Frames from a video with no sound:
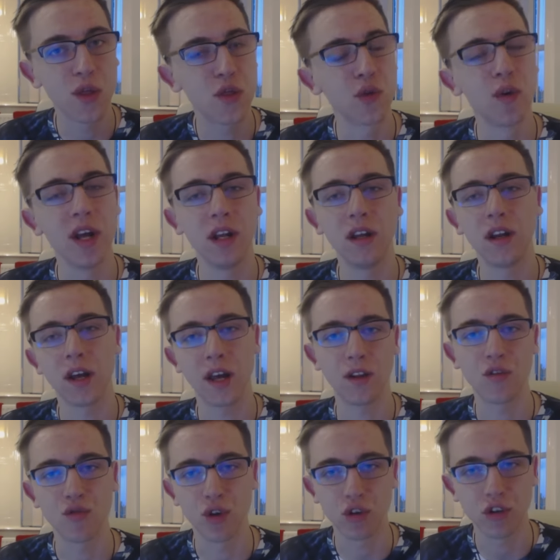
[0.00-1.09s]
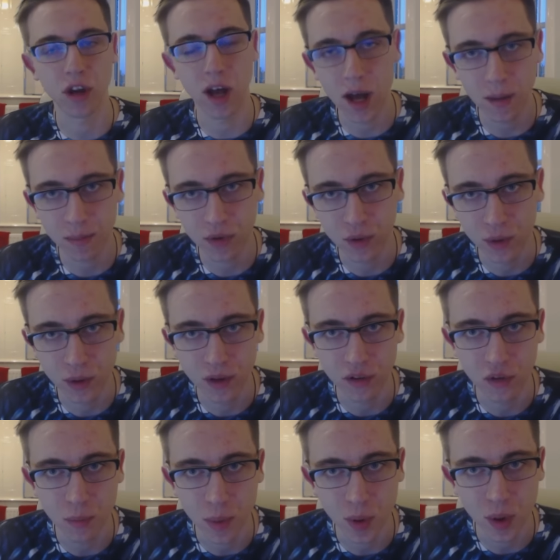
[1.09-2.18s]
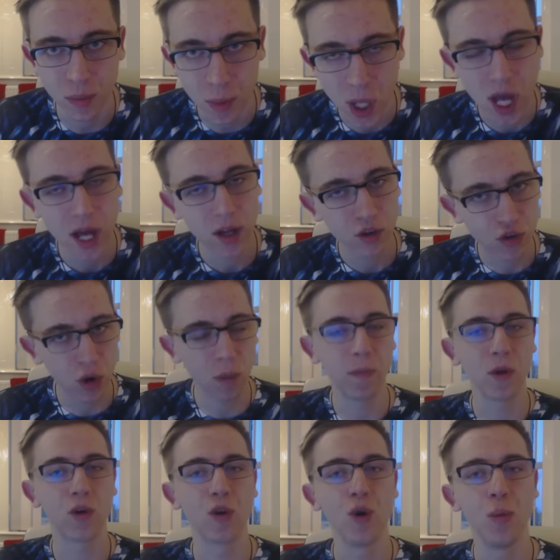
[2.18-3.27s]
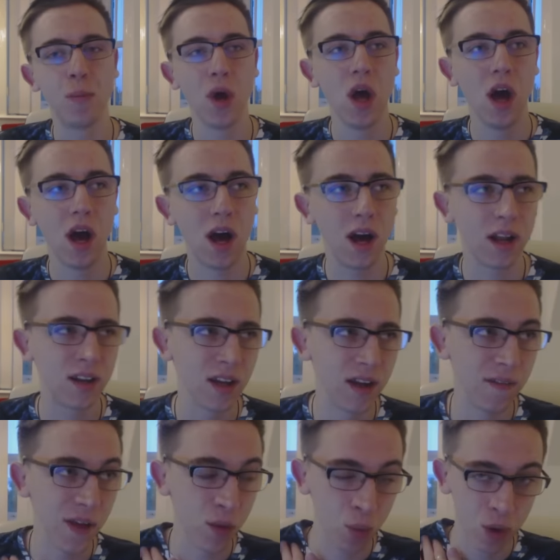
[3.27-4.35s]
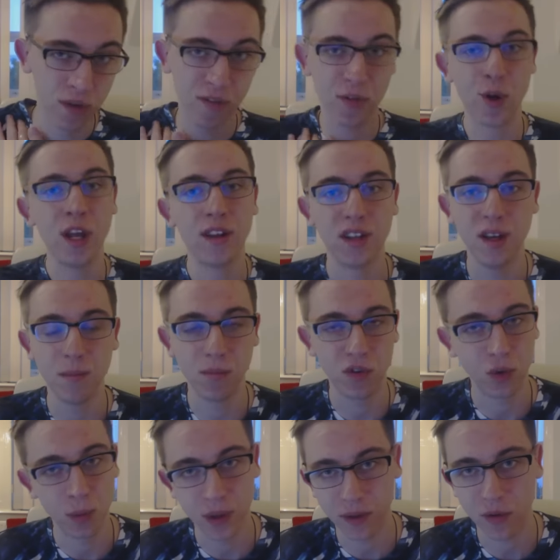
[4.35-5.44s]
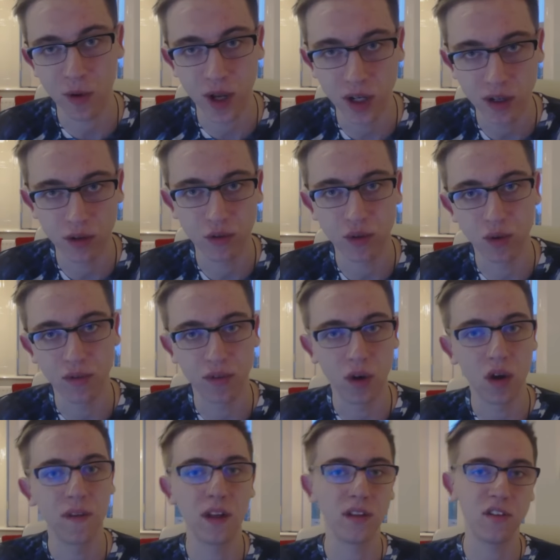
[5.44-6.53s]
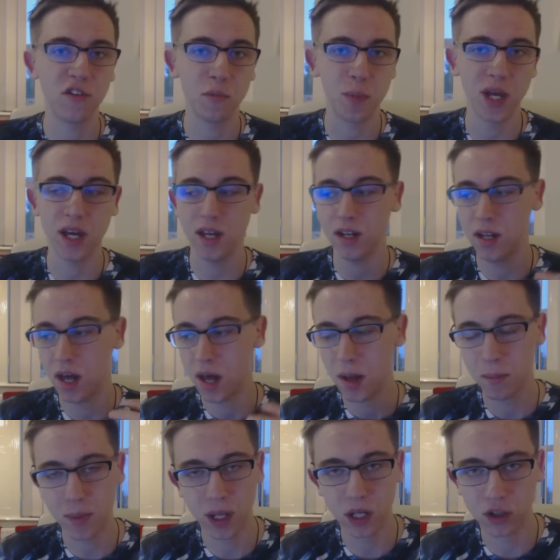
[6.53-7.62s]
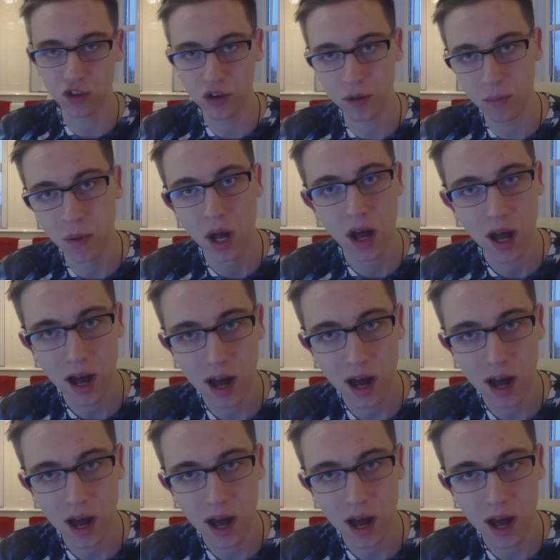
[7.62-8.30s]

3 0 against Russia. Absolutely superb. Top the group. And uh, they're one of three teams to win 3 0 so far. That's Spain, Belgium,